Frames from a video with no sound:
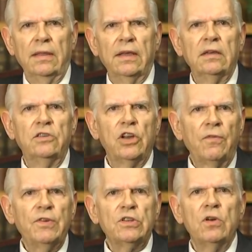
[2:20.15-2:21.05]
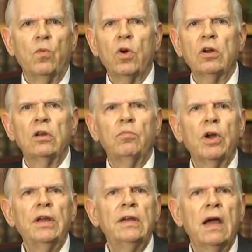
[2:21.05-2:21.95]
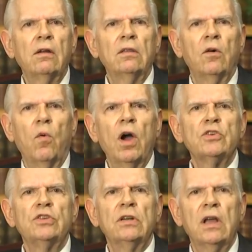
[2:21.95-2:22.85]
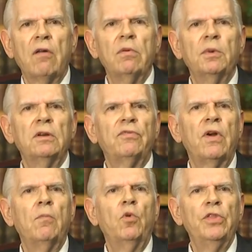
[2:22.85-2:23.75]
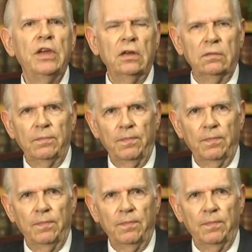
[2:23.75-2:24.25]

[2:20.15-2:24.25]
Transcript: that Jefferson worked to bring down the Washington government from within.